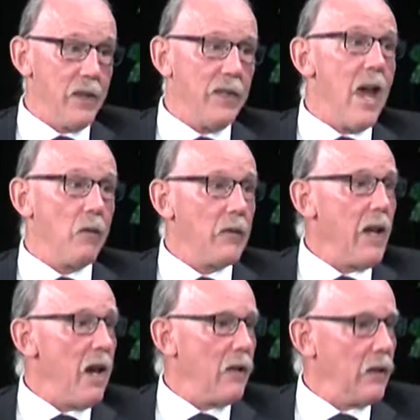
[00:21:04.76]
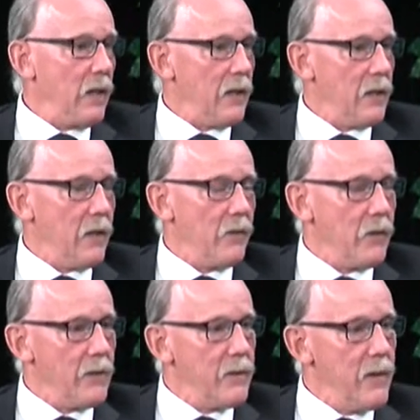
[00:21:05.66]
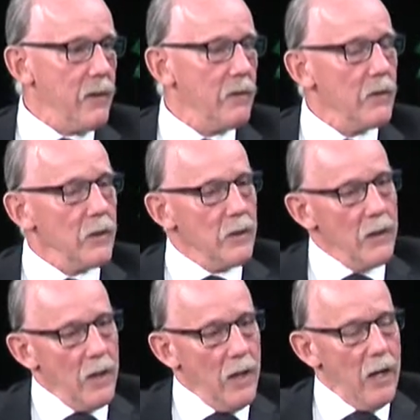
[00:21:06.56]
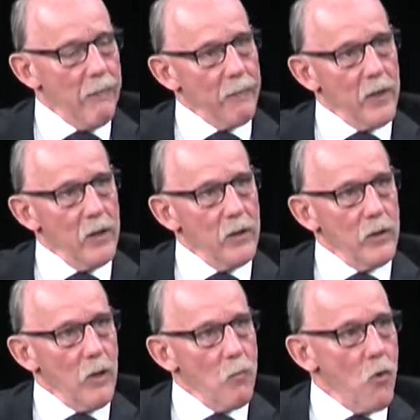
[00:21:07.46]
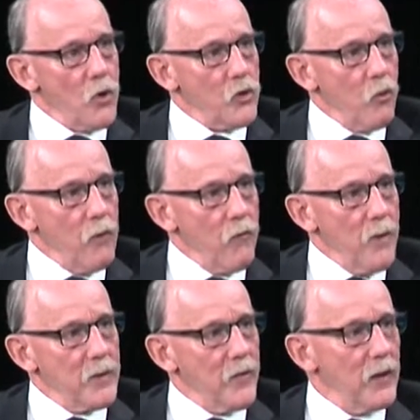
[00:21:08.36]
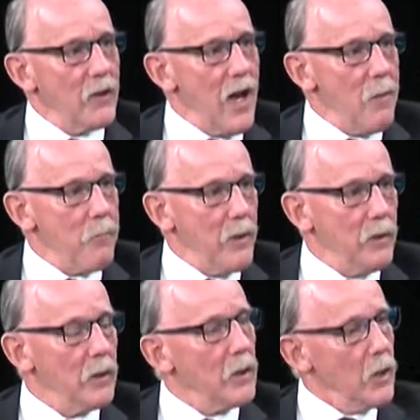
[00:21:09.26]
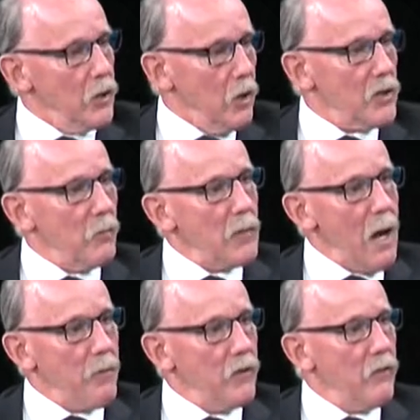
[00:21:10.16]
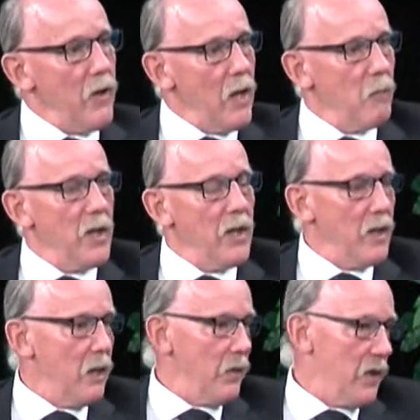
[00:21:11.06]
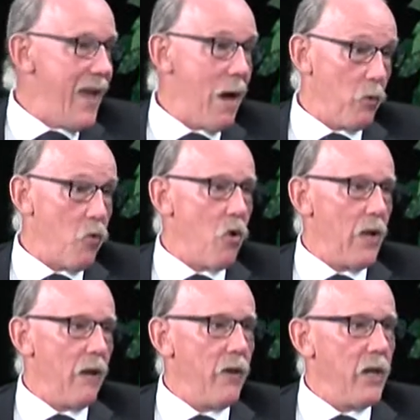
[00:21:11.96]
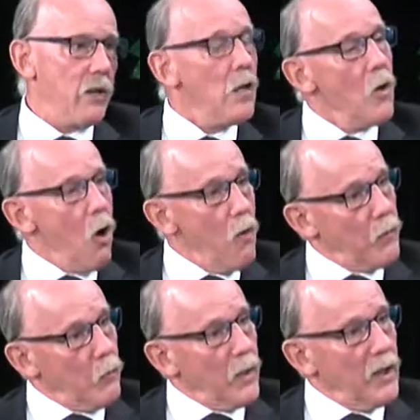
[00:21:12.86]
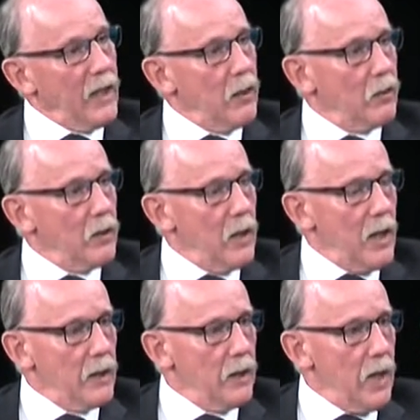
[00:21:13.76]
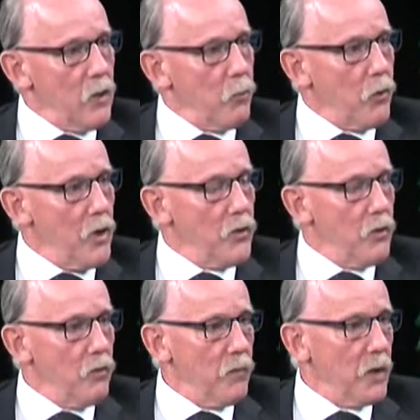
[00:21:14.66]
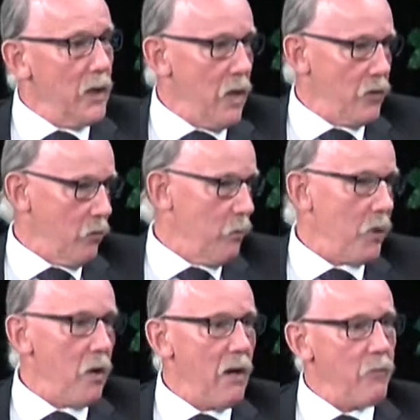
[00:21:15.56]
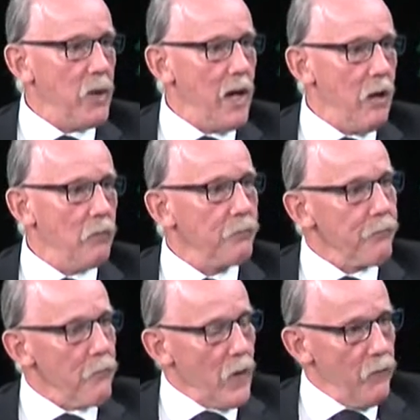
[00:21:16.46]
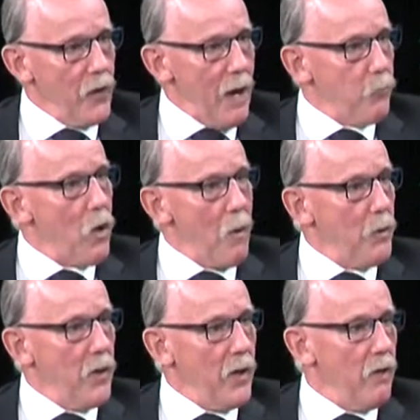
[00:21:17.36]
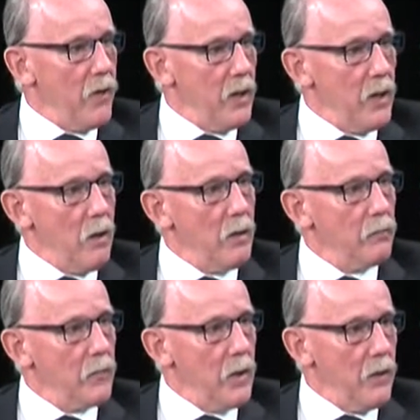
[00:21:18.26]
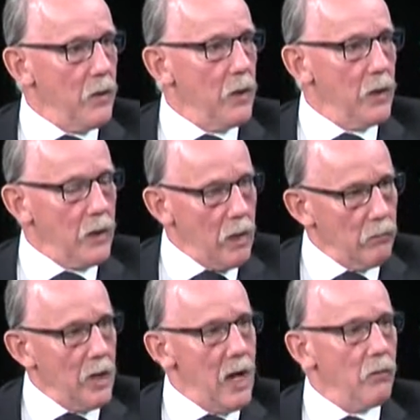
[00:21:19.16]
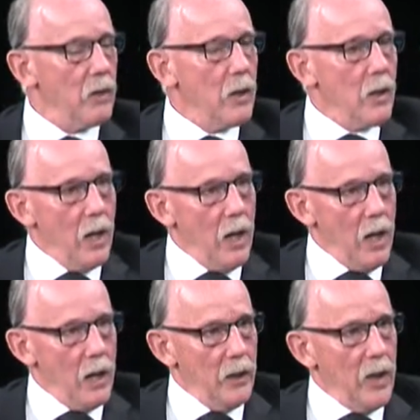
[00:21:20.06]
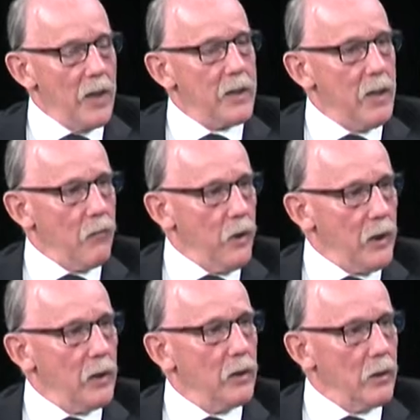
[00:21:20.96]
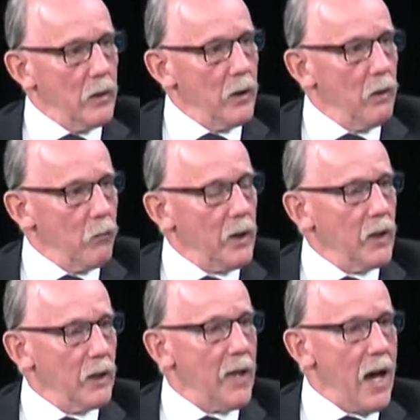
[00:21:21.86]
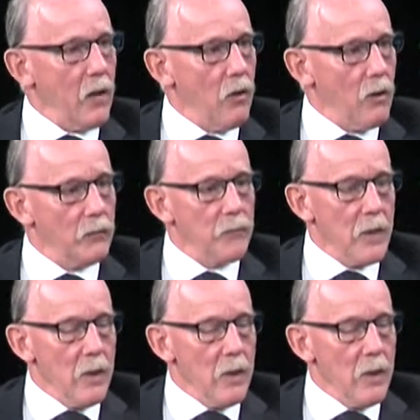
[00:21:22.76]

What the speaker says: the downtown, I'd like to see more storefronts filled up, and some type of development in the Abbott Court area. And hopefully we're going to get together pretty soon with the council. We're going to put an RFP out for that property there in the downtown, and see if we can get that going.